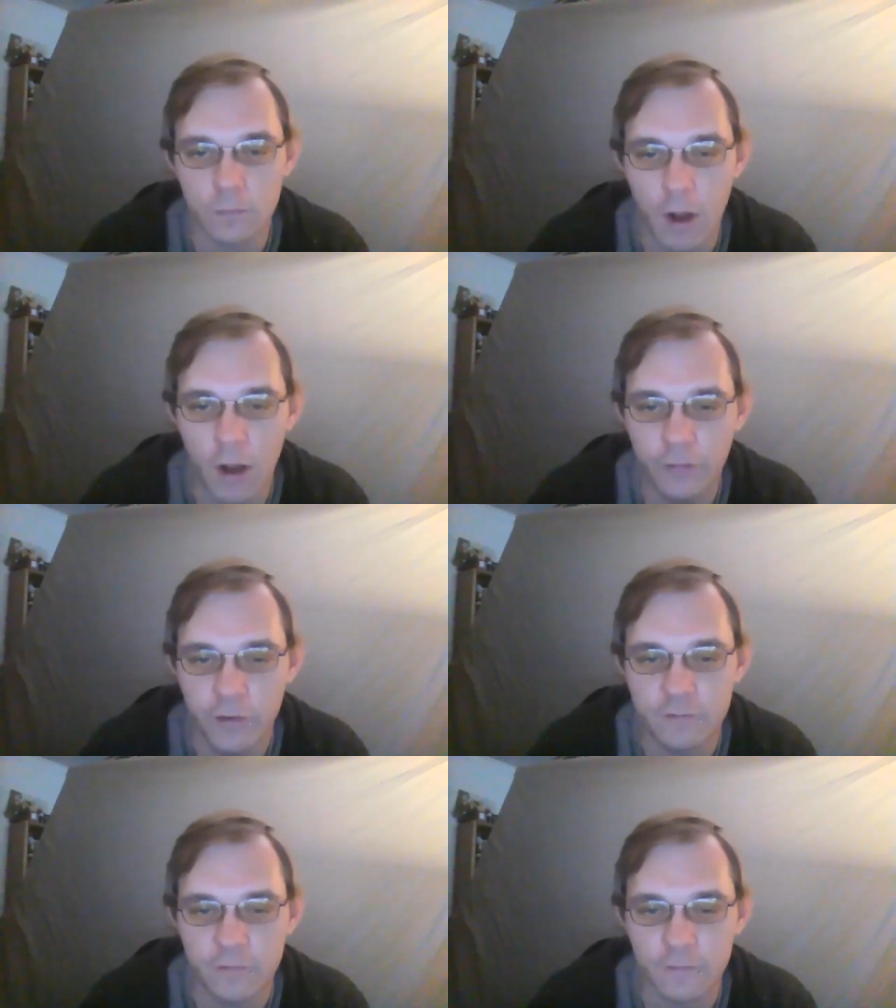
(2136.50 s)
I
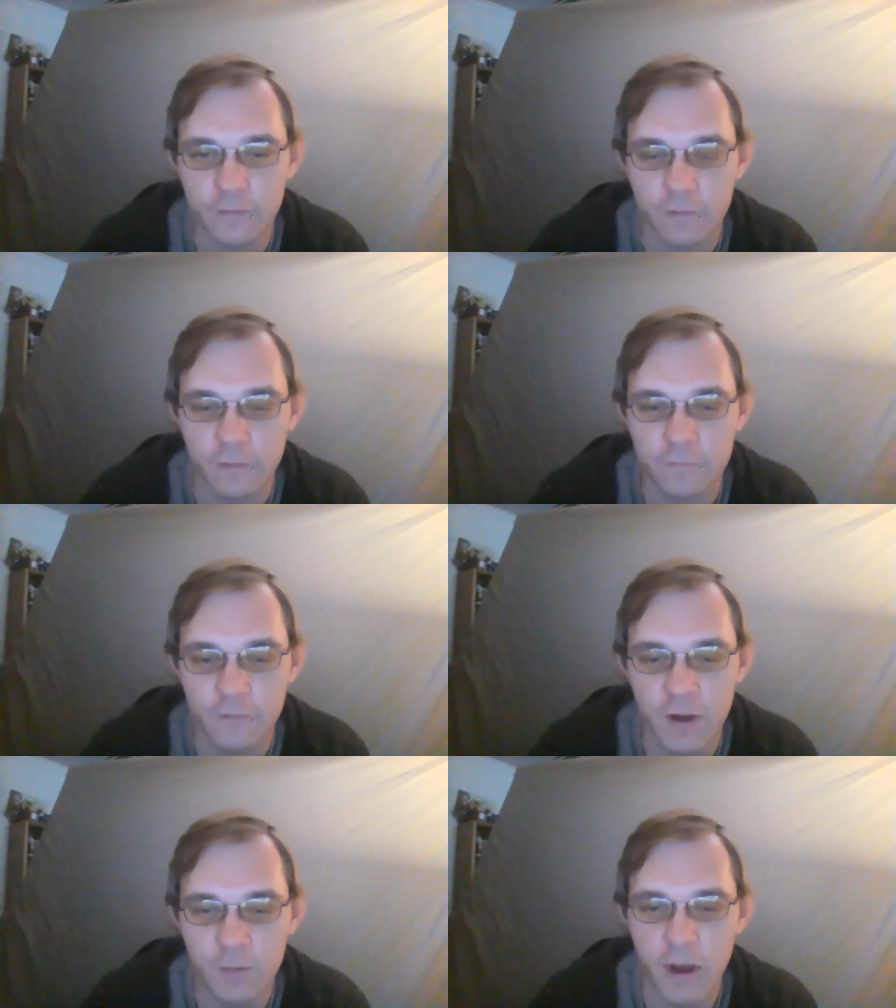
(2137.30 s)
think the
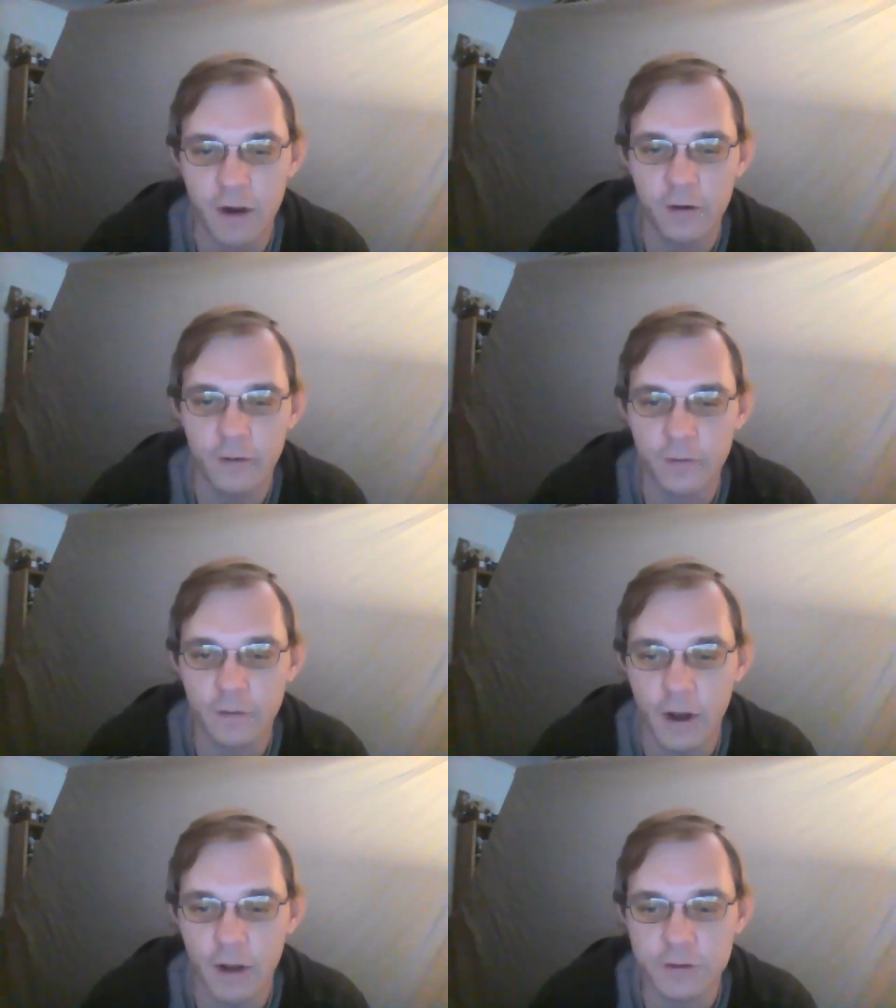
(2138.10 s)
city
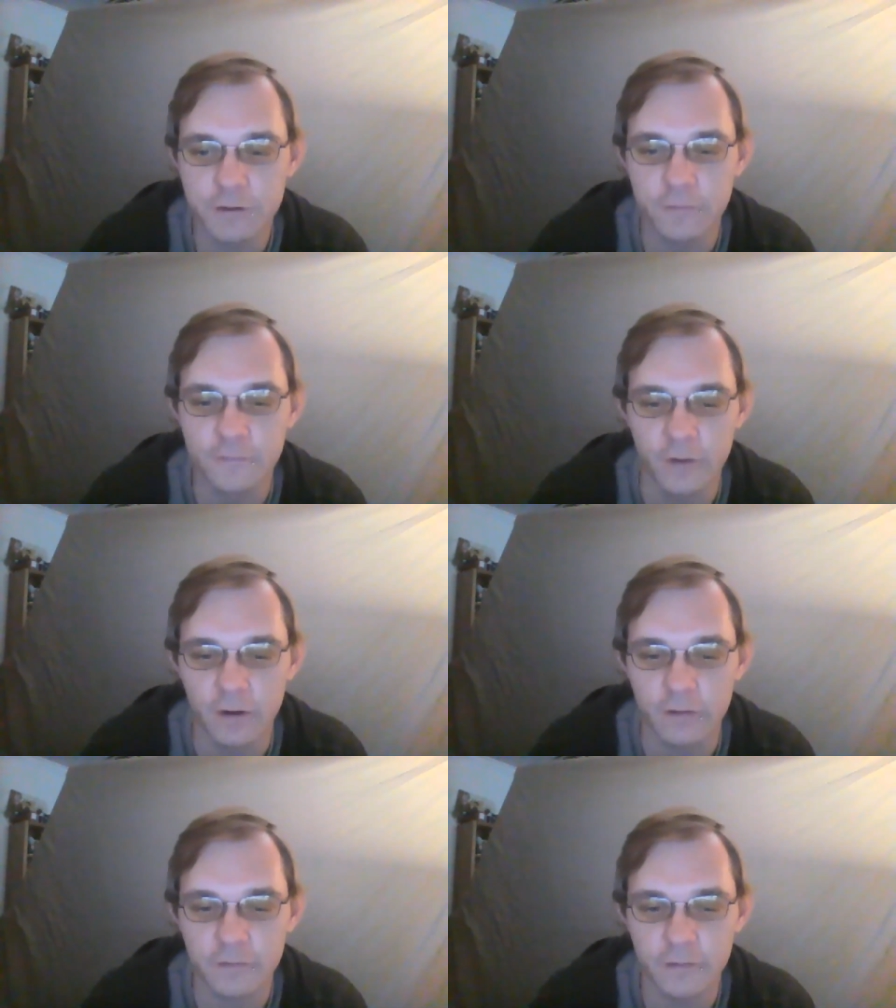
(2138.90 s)
mayor should
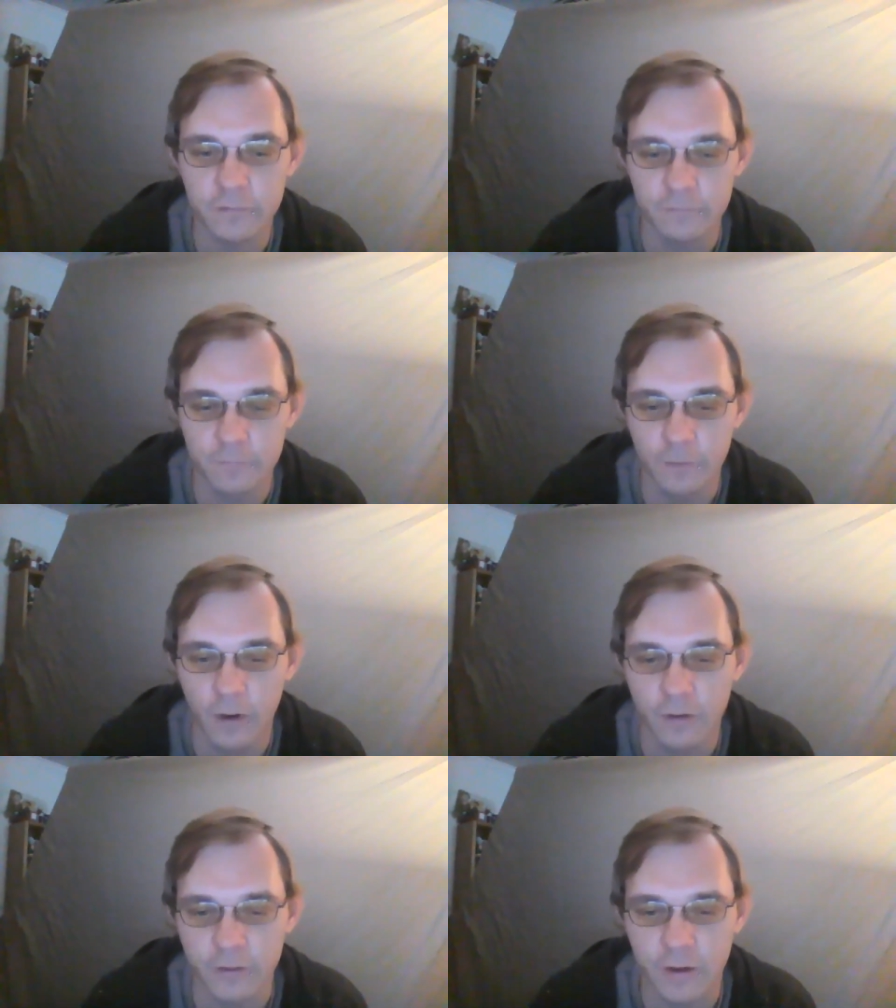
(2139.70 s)
sit
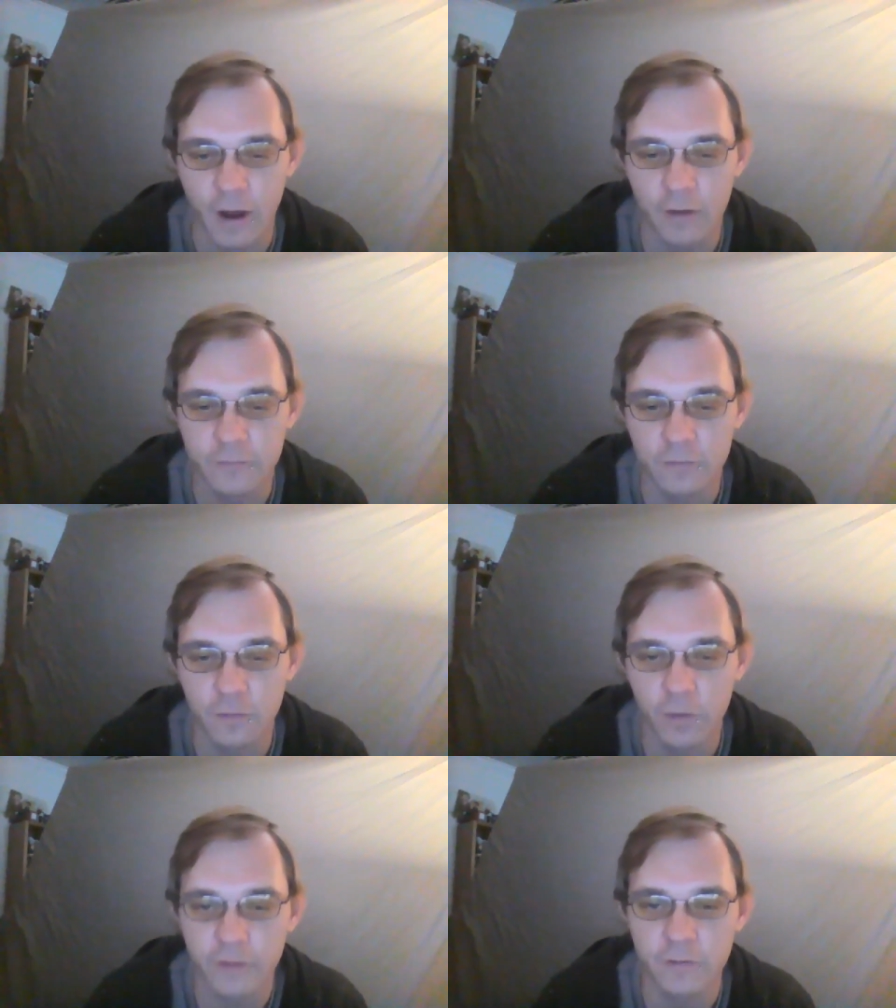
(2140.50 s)
on the council
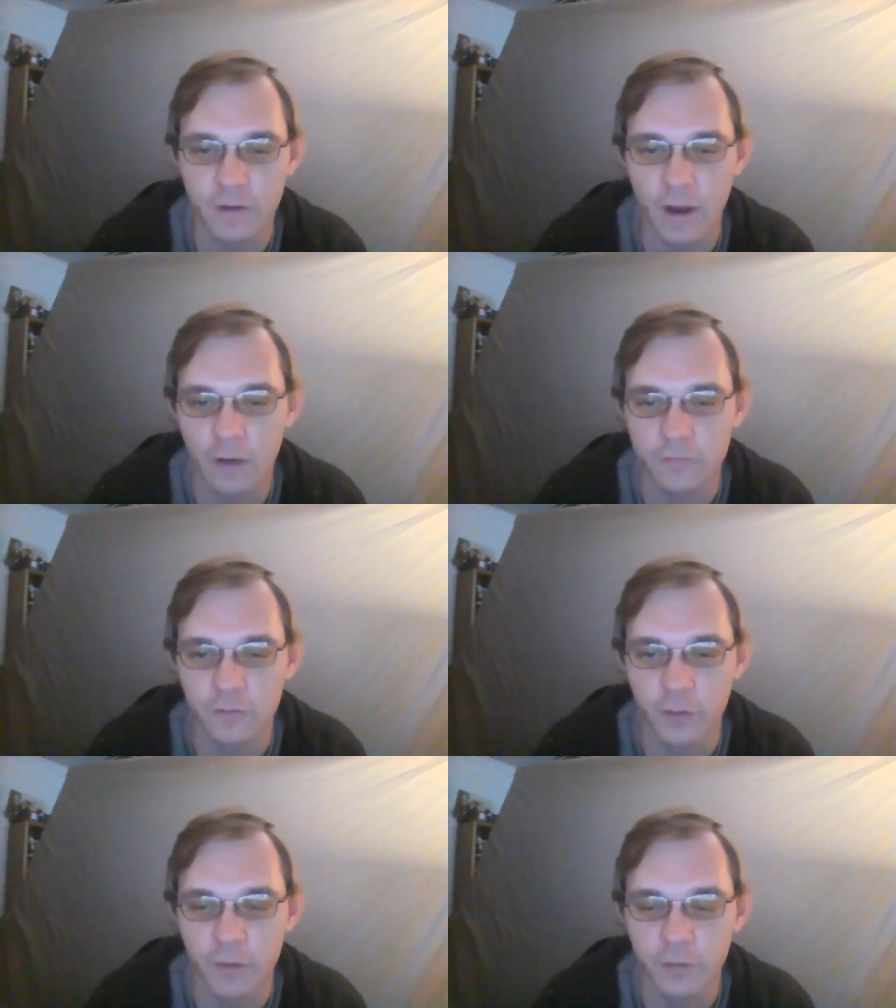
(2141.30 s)
with the
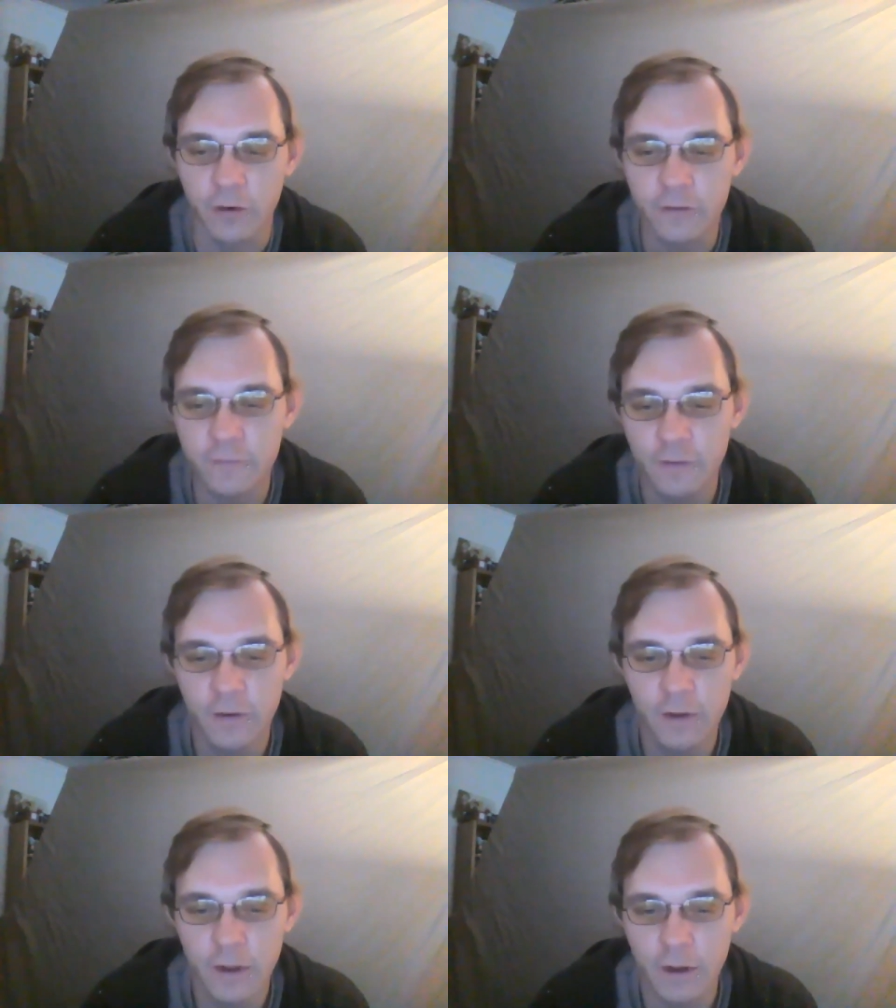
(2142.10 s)
council members
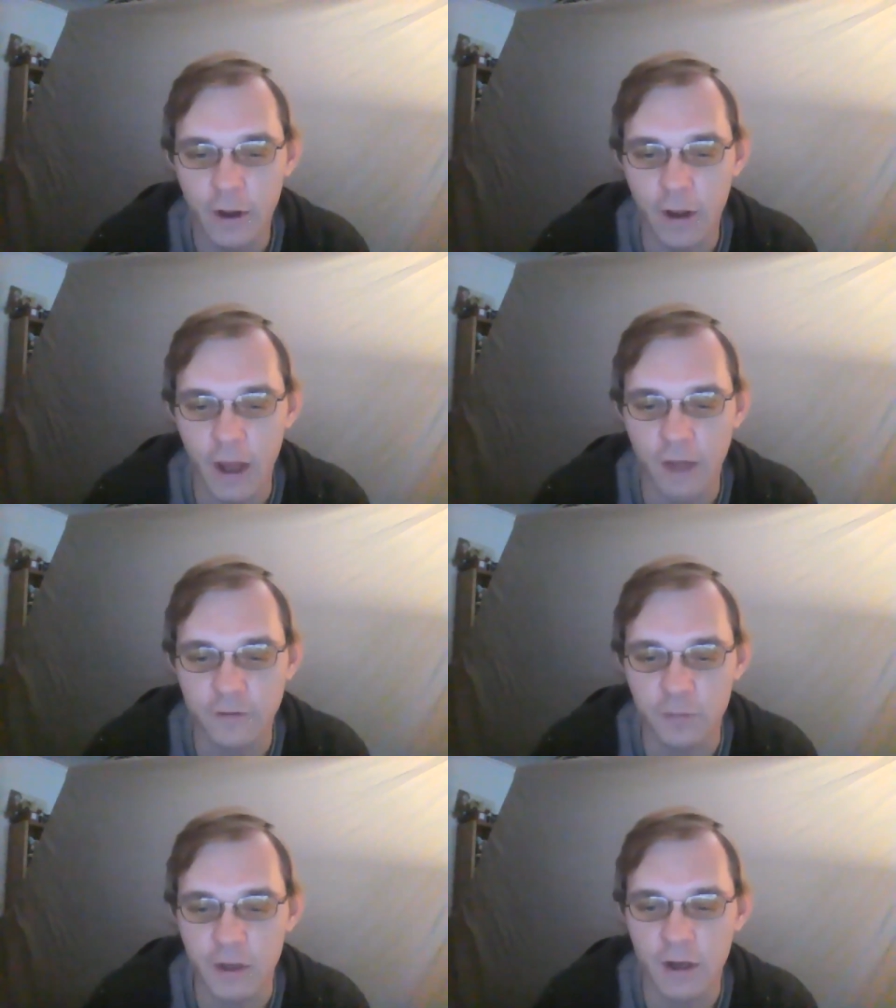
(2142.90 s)
at
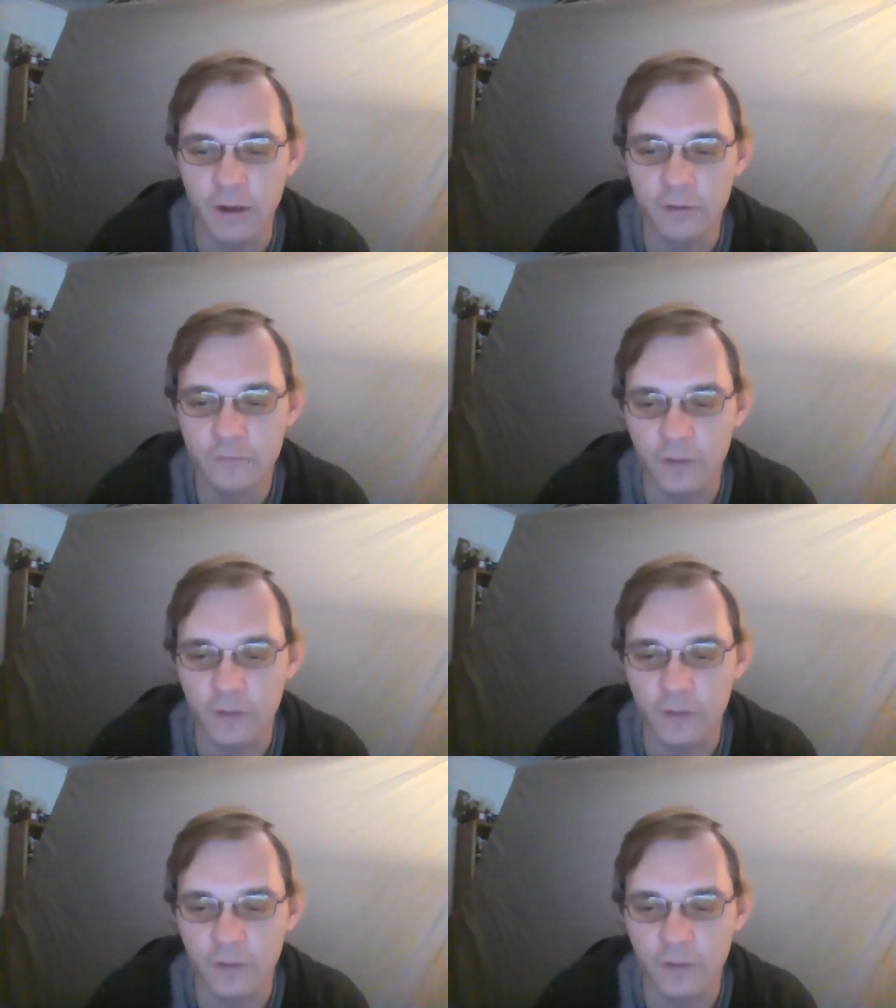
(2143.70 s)
the meetings.